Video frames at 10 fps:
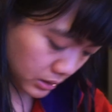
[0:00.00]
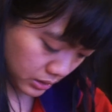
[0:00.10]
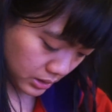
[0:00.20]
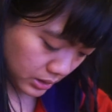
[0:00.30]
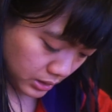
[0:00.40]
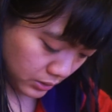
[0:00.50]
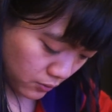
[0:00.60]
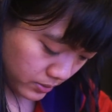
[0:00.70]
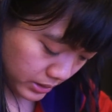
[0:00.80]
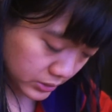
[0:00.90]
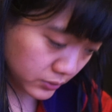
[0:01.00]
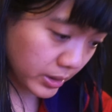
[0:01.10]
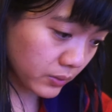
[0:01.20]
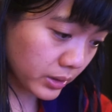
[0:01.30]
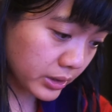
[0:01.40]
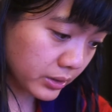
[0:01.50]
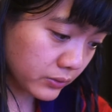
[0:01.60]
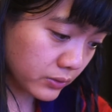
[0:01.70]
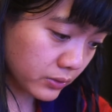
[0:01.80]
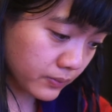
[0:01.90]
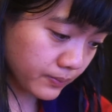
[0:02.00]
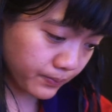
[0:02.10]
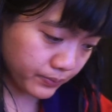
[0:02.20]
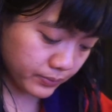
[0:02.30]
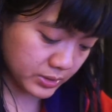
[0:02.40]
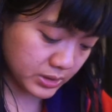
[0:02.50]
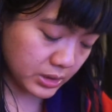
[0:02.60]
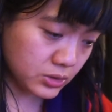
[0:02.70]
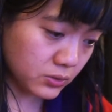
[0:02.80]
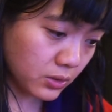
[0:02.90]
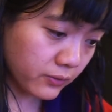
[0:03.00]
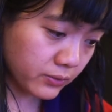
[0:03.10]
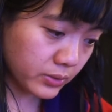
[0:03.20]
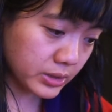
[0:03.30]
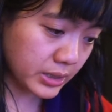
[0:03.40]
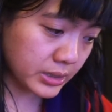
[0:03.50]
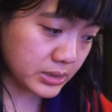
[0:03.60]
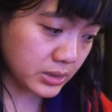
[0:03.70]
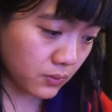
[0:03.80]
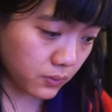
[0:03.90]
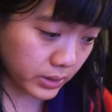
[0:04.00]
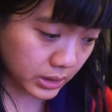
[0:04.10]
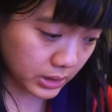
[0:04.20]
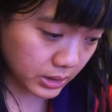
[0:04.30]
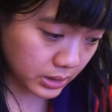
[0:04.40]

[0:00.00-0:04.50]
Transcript: then I can go back to my regular schedule of three days a week.